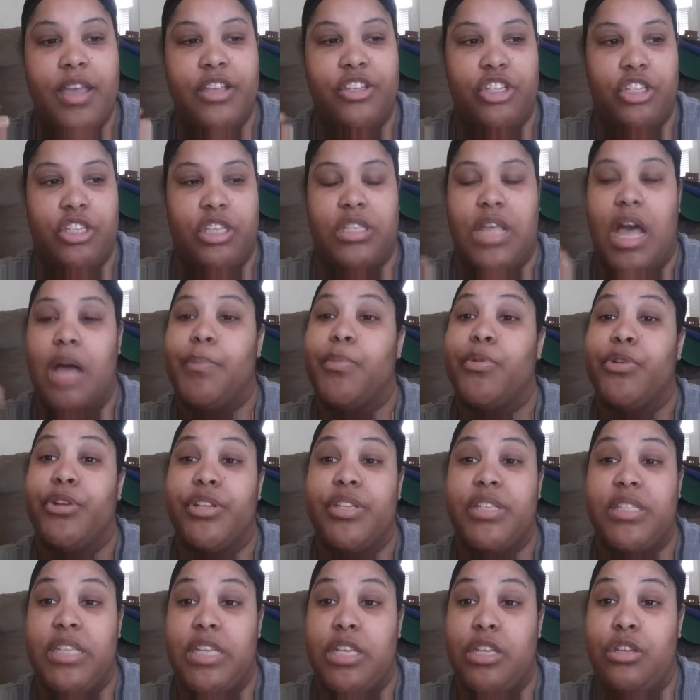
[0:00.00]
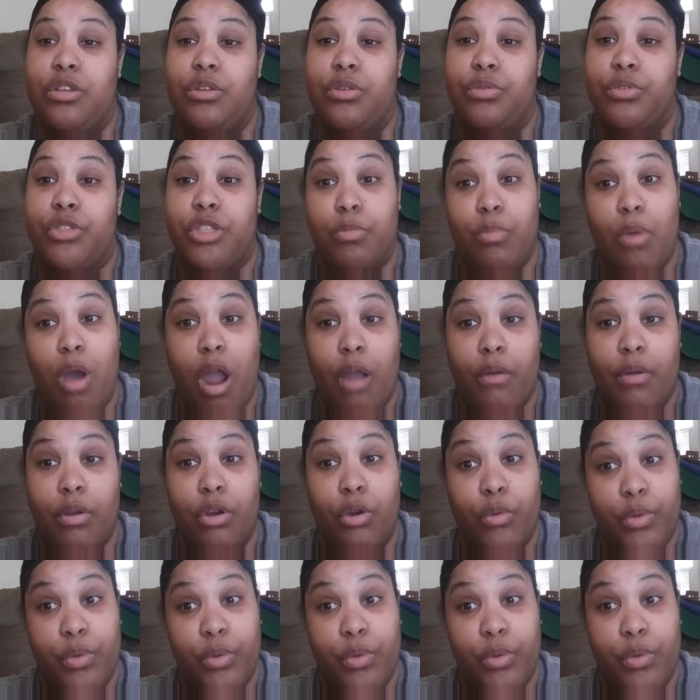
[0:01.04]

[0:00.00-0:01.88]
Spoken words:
And she says, I'm going to see you tomorrow,